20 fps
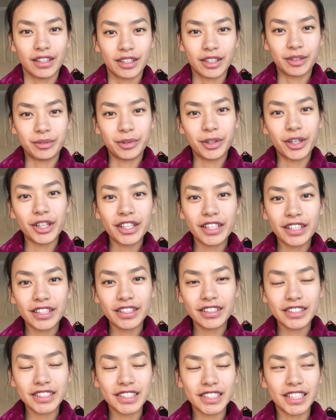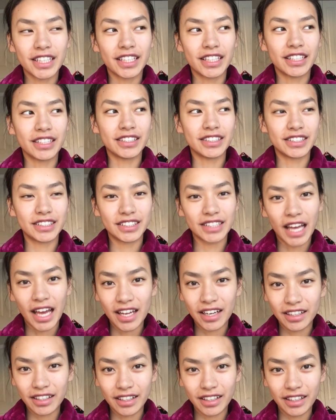Good morning. Today is
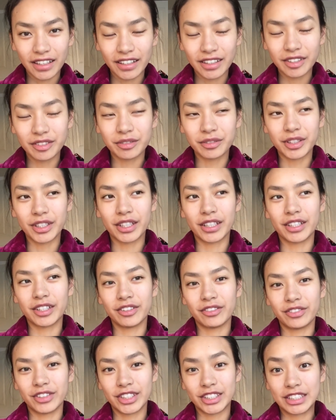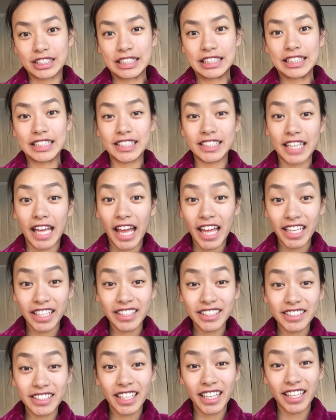Saturday. We are officially
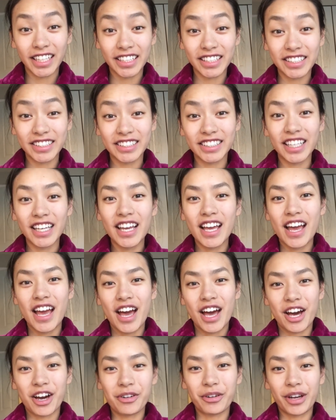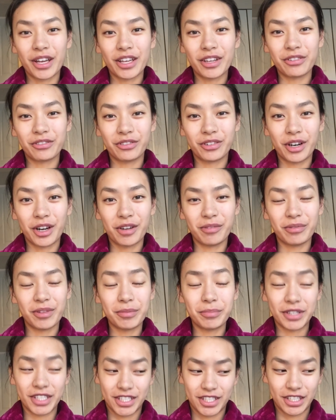10 days away from
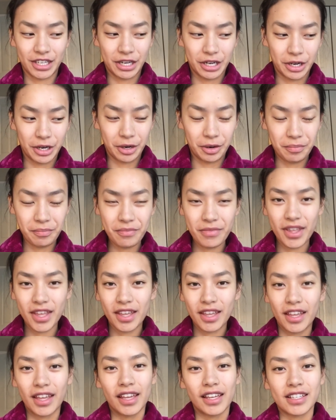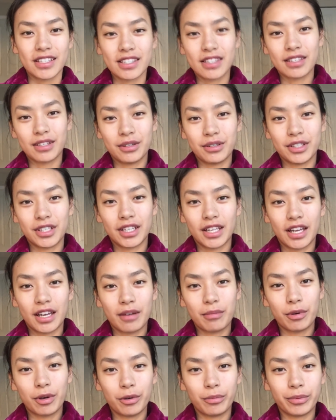the midterm. So today
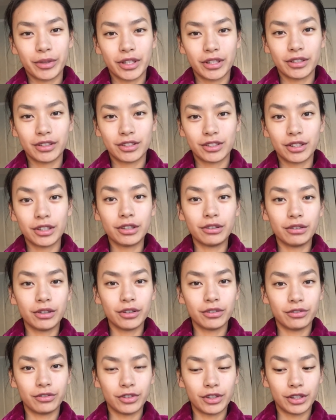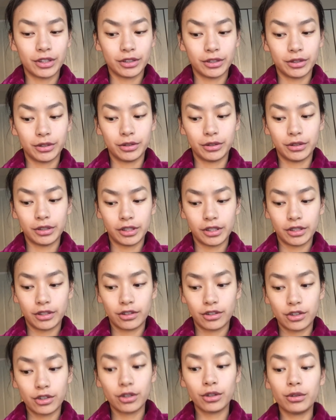I'm hoping to review
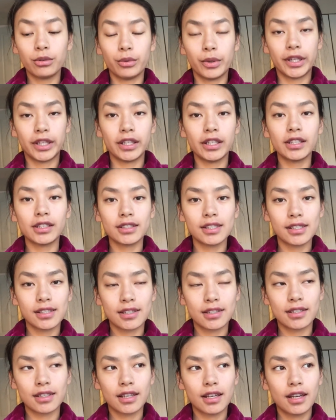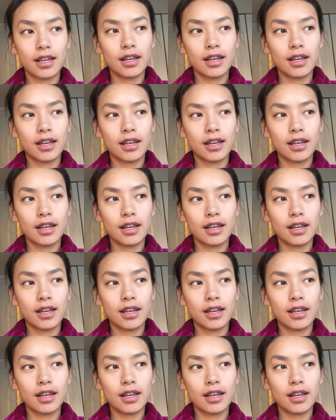two weeks,